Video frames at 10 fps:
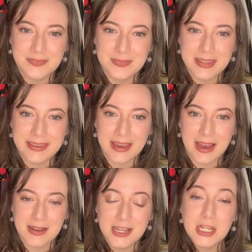
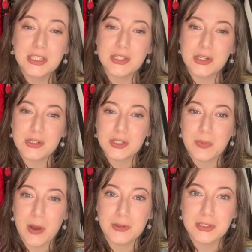Yeah. So you're
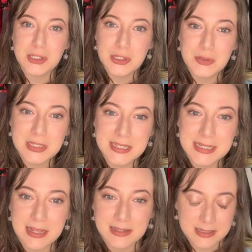supposed to use the
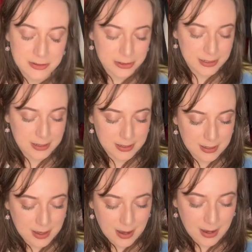salicylic,
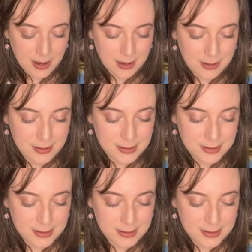what